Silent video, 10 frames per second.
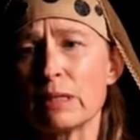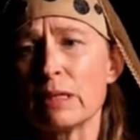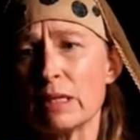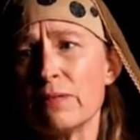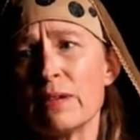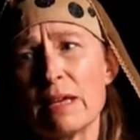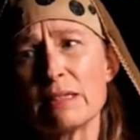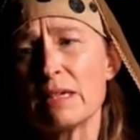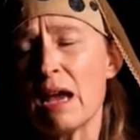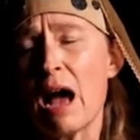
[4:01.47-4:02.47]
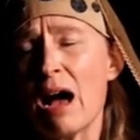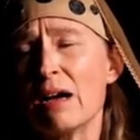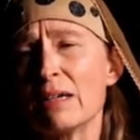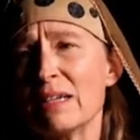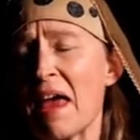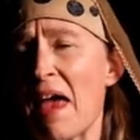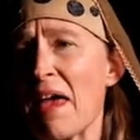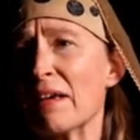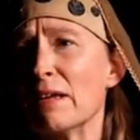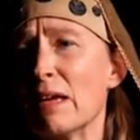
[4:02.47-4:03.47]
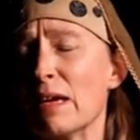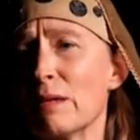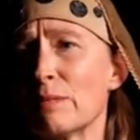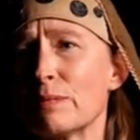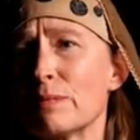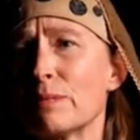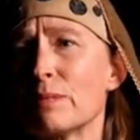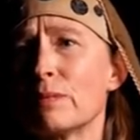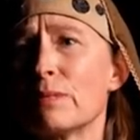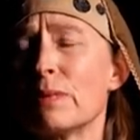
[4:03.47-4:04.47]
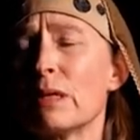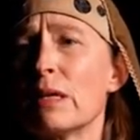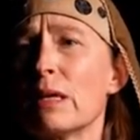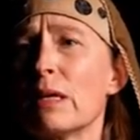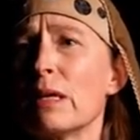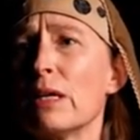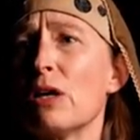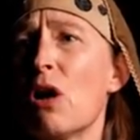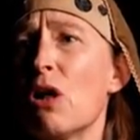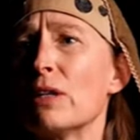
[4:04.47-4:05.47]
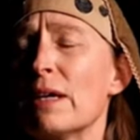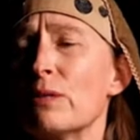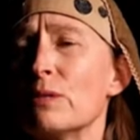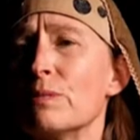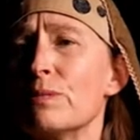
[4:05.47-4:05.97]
Even as he hung in agony, he called out,